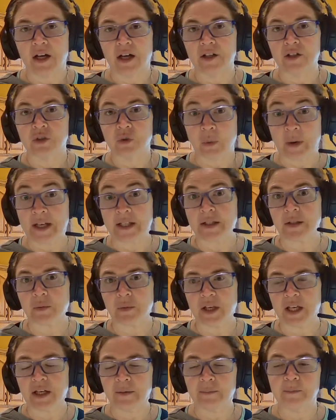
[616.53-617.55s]
twice a
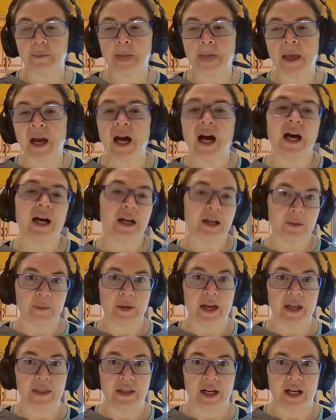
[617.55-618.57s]
week.
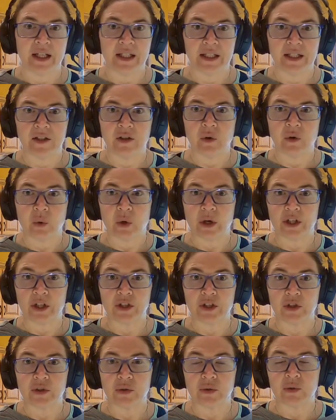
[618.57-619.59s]
And then I did core
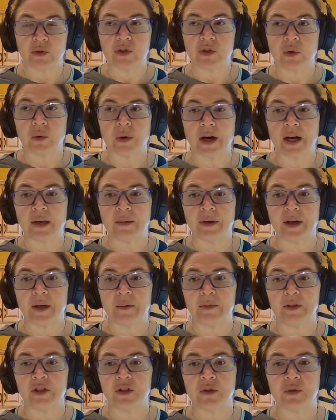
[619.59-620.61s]
too. So I'm up
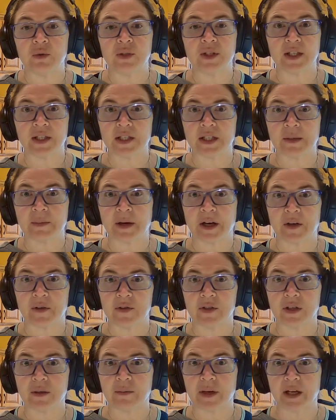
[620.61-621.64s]
to 60 pounds
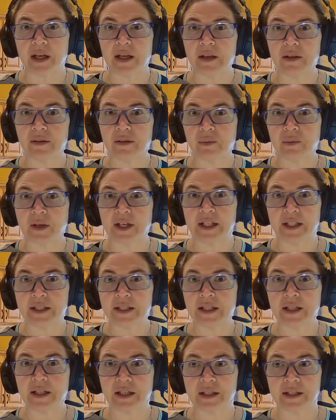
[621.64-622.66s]
on my weighted
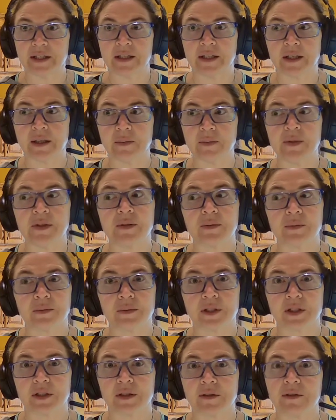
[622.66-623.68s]
decline sit ups,
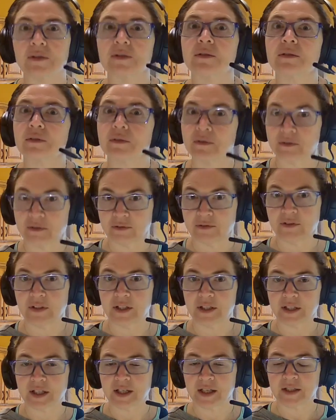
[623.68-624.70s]
which is
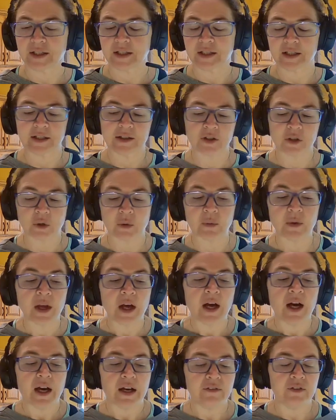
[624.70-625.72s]
fantastic. So
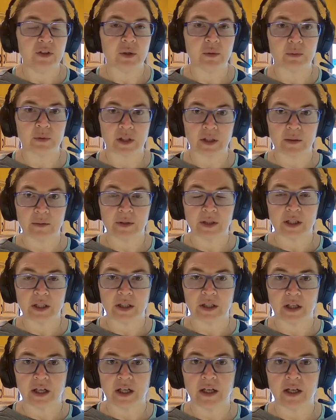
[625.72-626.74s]
I feel really, really
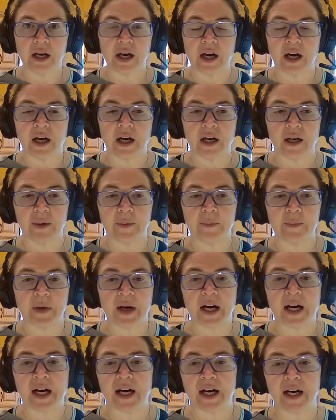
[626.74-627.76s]
good.
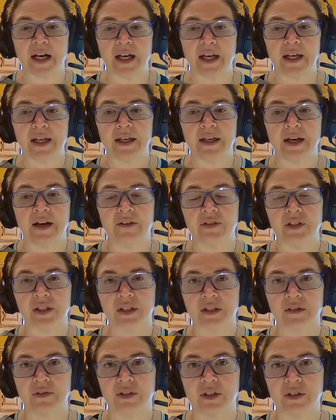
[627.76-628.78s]
I have to
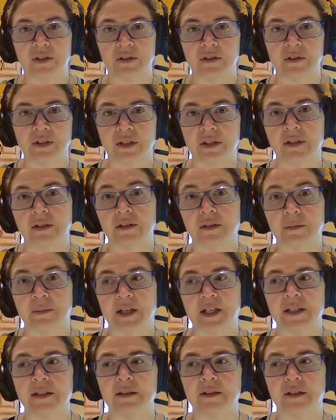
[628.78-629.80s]
leave here in a little
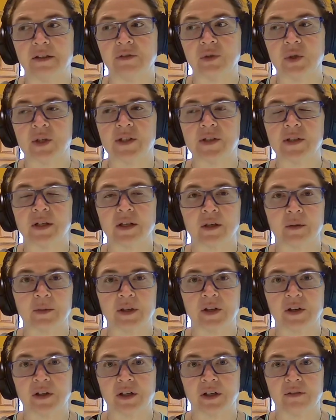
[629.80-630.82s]
bit, of course, and I'll be
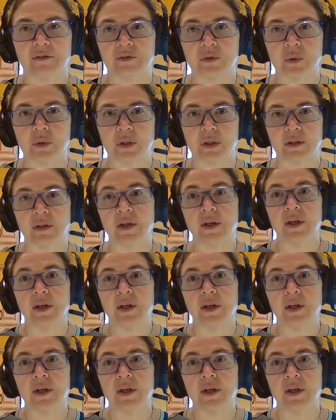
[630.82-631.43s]
gone for